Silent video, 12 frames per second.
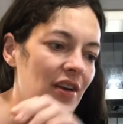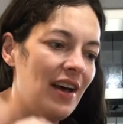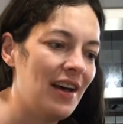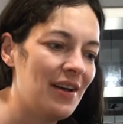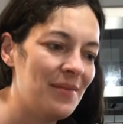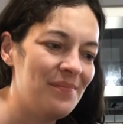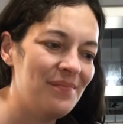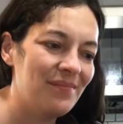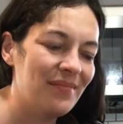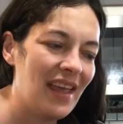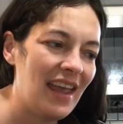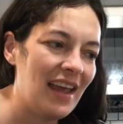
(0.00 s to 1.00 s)

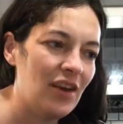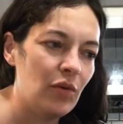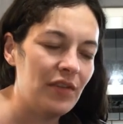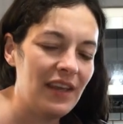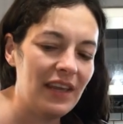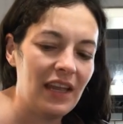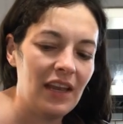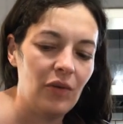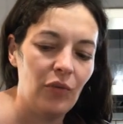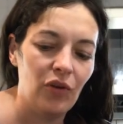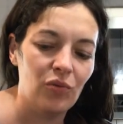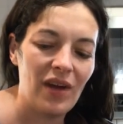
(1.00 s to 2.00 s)
and we're thinking
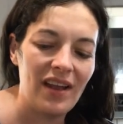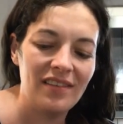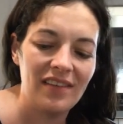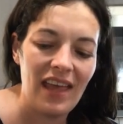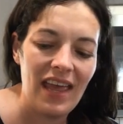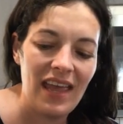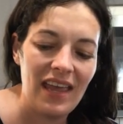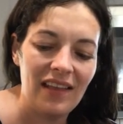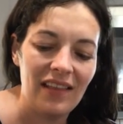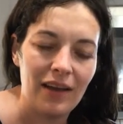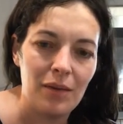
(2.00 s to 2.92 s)
we'll rent a